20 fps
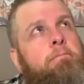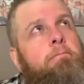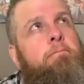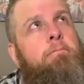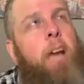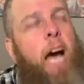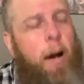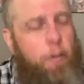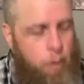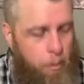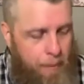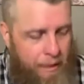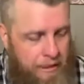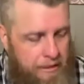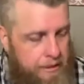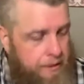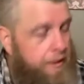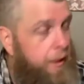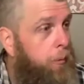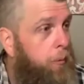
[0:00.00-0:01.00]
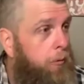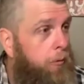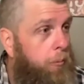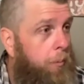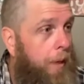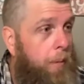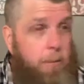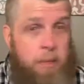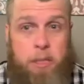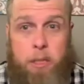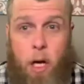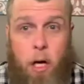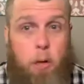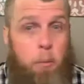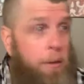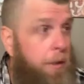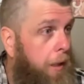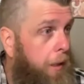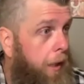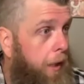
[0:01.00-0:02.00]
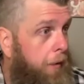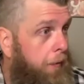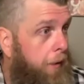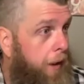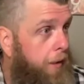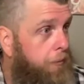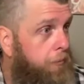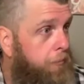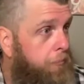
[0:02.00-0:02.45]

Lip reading: I would imagine some of them probably started with the letter F.